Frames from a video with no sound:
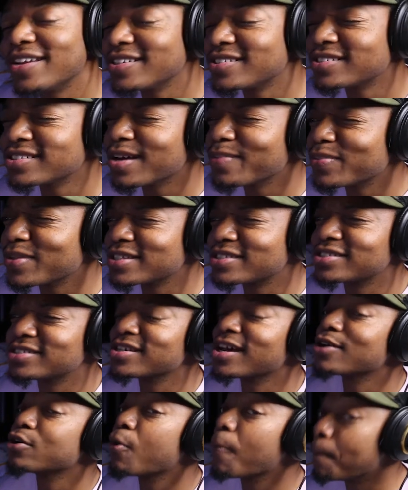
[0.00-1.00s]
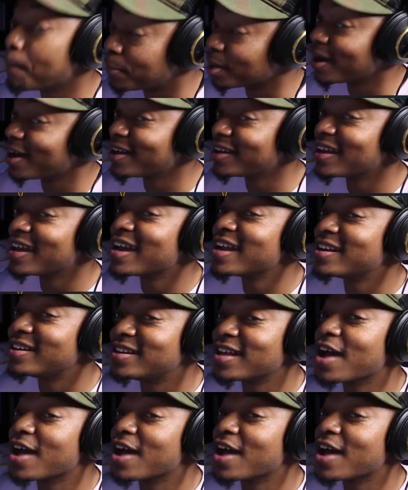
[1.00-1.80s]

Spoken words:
It's something subtle, but it